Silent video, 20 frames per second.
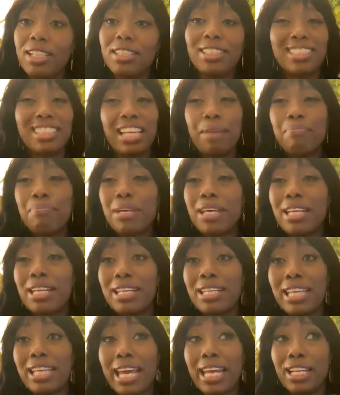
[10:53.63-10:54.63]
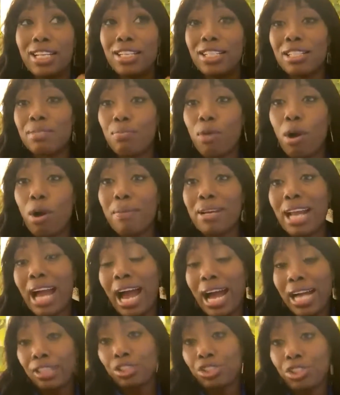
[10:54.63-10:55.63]
Does that mean that in this moment
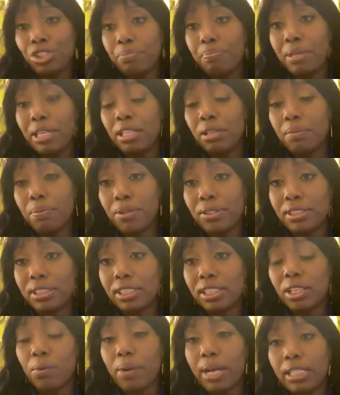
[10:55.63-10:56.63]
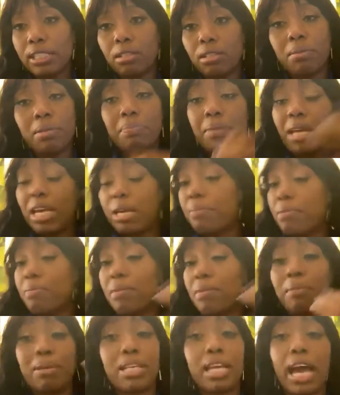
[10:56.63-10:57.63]
I should be the person correcting them? Maybe,
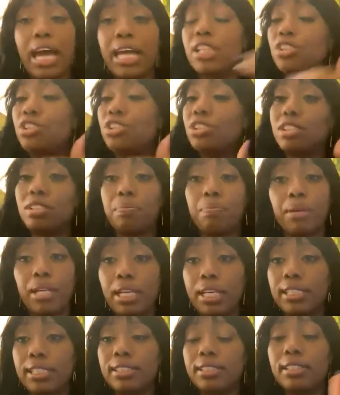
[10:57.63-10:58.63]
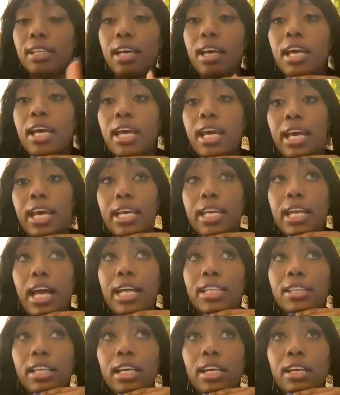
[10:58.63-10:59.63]
maybe not. It just depends. And
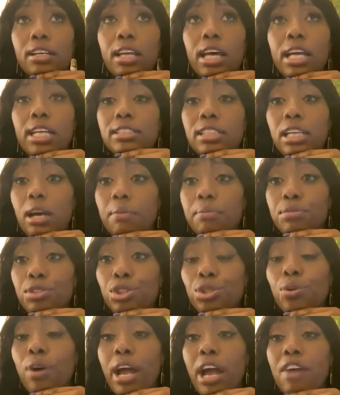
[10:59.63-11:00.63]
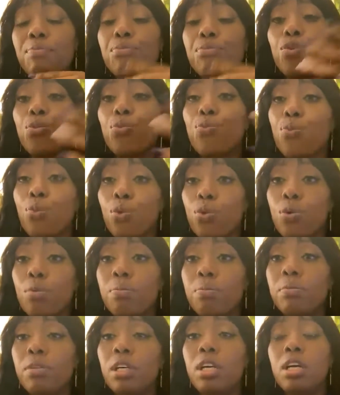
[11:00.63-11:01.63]
I think a lot of times you'll have more
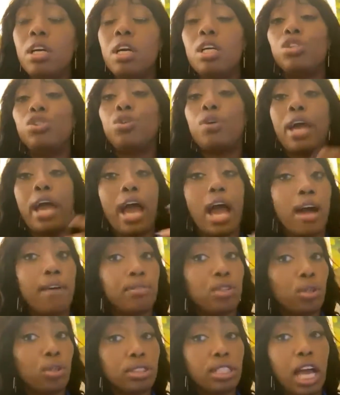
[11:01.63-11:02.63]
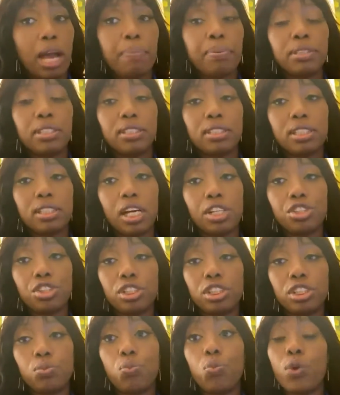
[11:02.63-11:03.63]
room to have those type of discussions